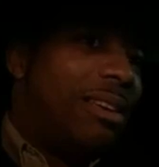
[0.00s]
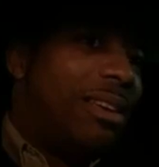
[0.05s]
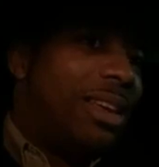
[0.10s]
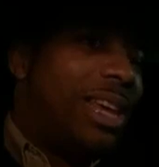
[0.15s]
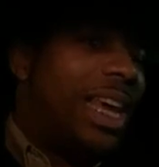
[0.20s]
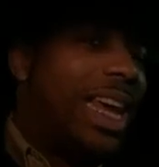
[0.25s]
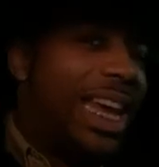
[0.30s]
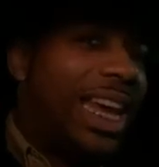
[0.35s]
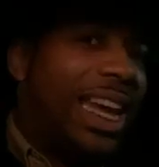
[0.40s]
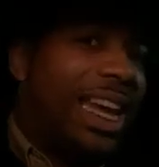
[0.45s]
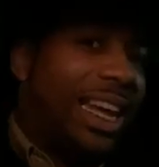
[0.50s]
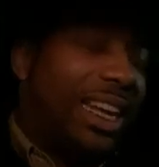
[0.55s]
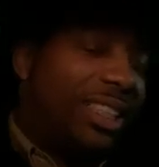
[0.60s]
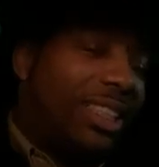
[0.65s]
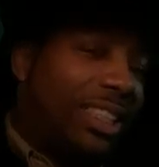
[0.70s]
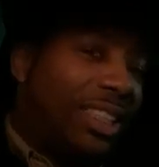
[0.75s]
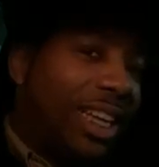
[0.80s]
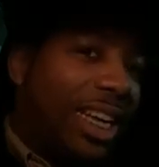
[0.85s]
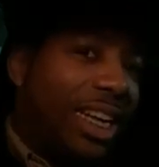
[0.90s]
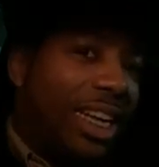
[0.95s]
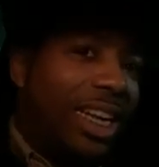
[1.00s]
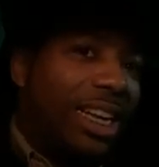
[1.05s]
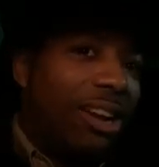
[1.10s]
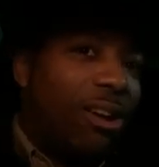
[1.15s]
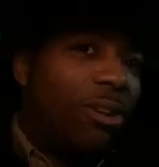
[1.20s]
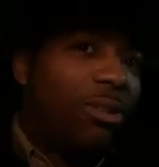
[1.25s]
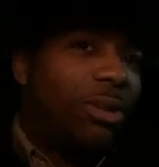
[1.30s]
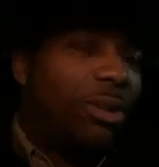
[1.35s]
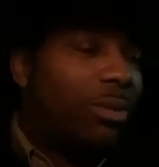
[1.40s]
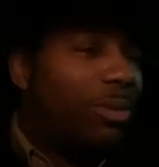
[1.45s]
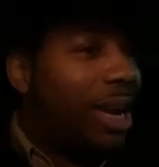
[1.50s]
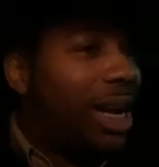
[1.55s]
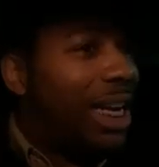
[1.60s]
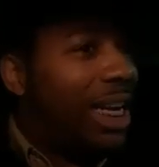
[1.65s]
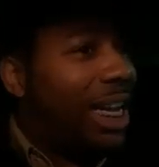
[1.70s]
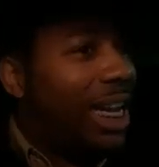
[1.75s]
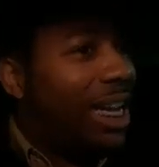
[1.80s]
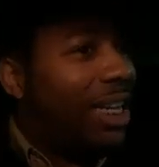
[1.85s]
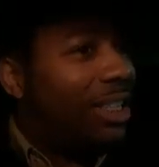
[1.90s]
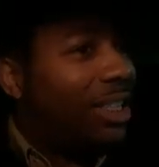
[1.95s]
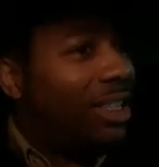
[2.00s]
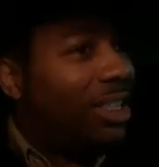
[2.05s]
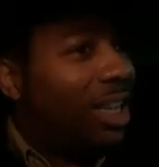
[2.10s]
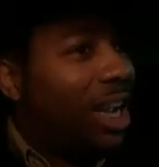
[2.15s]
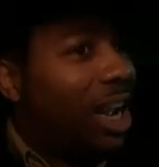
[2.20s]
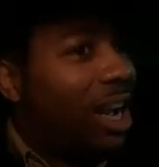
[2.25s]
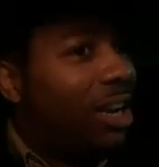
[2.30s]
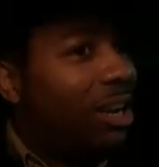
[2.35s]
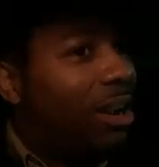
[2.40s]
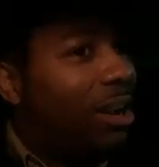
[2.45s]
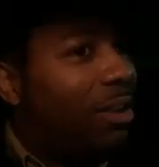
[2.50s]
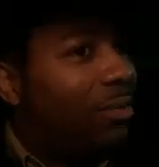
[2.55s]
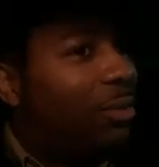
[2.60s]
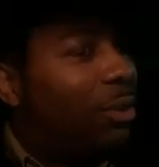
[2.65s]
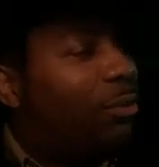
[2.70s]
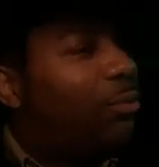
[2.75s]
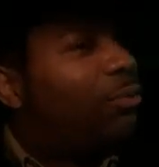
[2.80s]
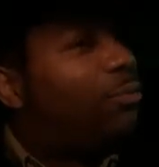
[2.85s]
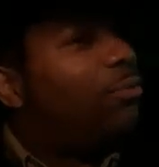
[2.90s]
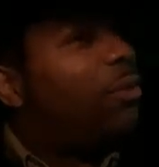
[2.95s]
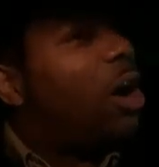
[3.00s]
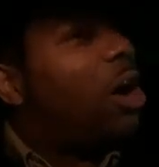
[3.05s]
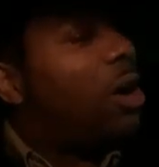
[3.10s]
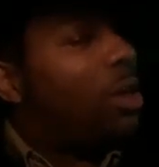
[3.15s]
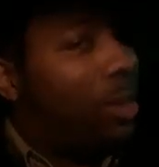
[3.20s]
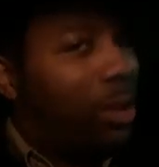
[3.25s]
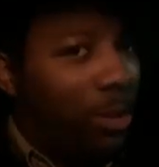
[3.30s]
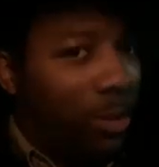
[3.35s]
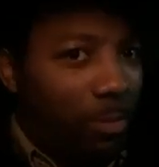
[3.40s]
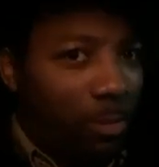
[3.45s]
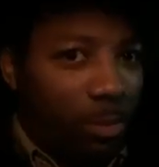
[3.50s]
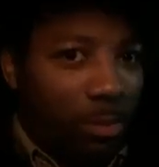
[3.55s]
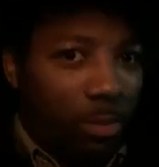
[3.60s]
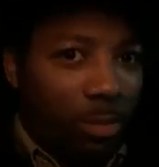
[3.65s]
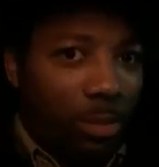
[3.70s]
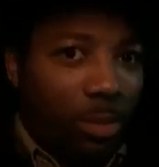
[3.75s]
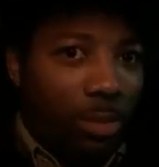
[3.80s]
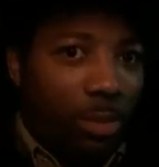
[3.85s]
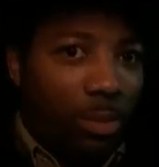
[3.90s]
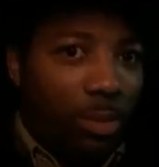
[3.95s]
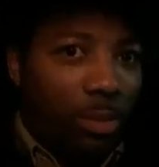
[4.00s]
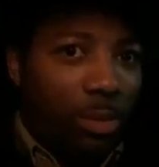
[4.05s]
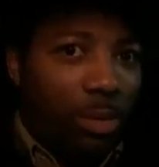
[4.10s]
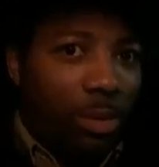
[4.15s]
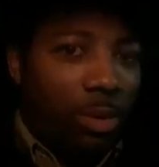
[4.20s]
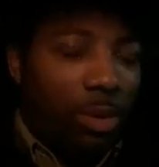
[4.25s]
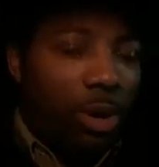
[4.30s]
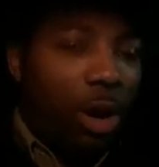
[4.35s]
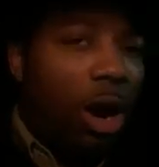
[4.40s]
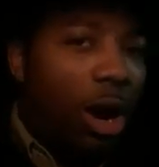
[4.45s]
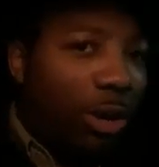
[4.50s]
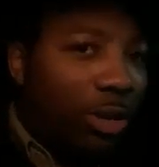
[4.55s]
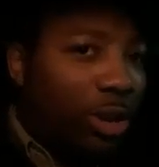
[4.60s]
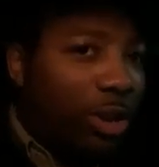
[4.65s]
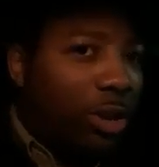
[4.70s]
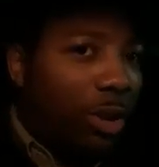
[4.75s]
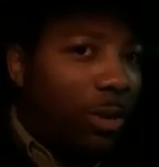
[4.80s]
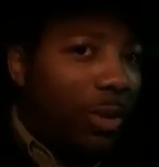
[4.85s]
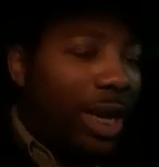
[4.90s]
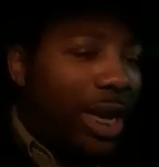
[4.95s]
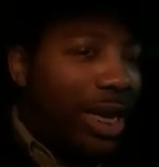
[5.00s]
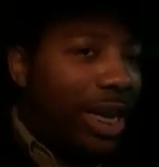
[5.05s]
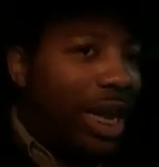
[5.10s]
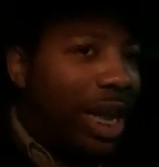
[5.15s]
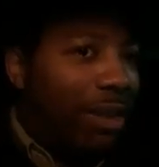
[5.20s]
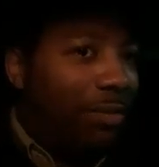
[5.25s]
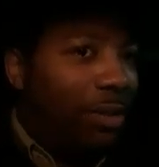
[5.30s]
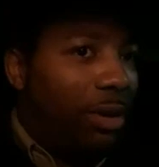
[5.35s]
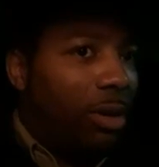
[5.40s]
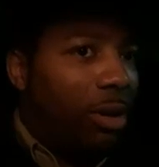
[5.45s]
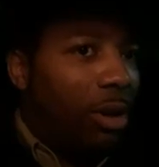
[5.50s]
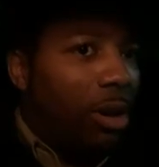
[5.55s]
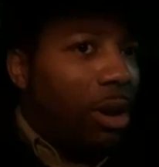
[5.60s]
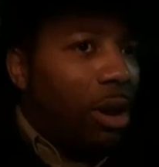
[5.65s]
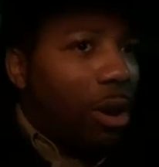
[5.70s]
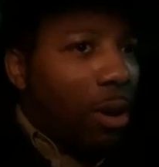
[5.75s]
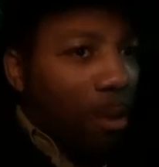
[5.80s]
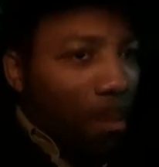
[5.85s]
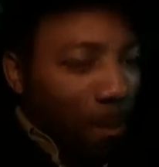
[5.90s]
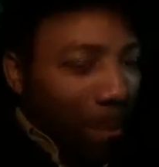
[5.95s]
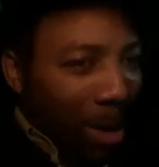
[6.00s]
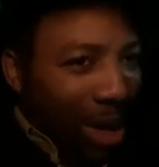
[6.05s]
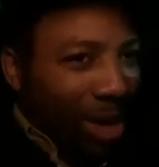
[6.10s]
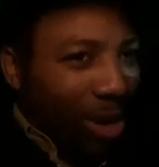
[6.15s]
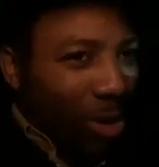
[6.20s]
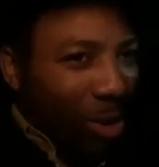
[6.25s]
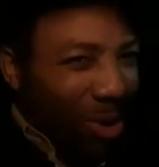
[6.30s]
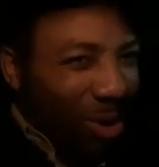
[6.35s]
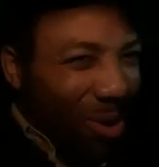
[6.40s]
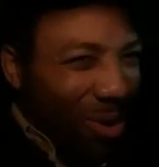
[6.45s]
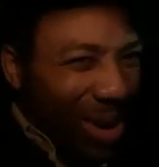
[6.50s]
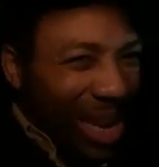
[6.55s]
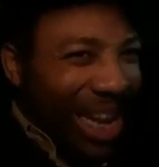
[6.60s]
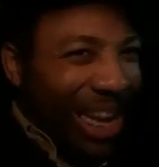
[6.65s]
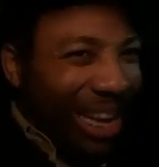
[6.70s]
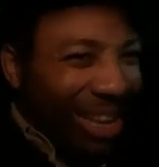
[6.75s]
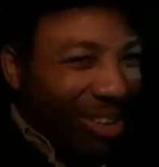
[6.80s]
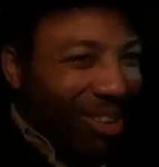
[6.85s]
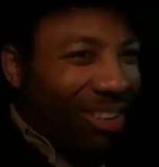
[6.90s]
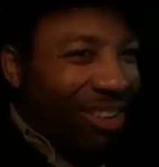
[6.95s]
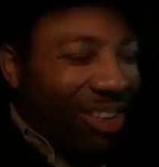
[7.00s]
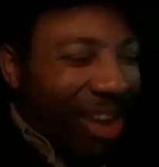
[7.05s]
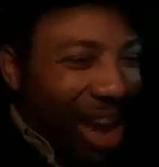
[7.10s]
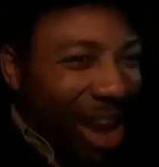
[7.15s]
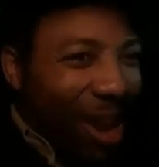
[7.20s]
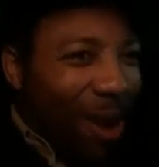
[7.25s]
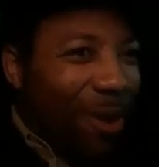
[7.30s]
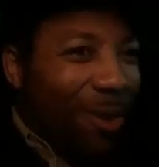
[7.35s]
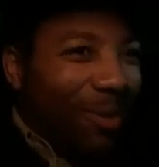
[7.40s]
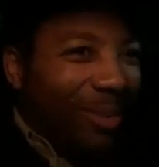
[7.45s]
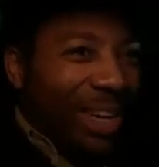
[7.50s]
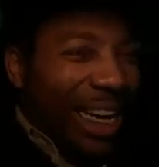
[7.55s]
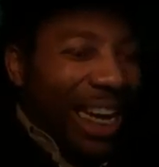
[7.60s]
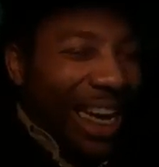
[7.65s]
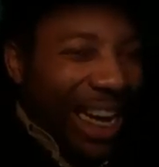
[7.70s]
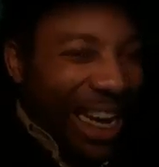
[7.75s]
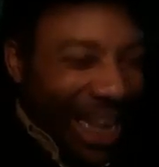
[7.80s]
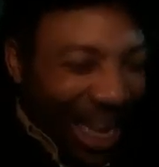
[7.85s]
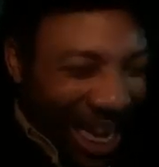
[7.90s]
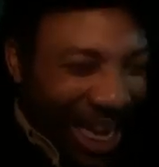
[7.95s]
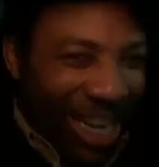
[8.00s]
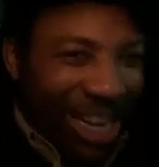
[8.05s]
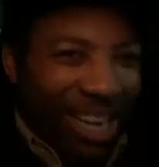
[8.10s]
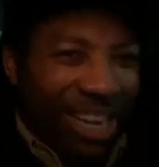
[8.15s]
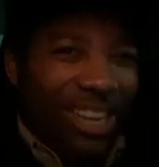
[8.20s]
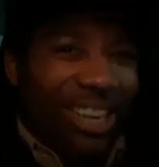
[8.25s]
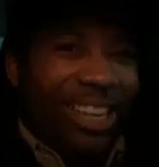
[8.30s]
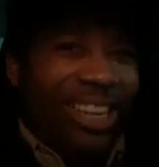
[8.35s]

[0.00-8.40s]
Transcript: he is seated on the right hand side of the Father, also in heaven. But who is down here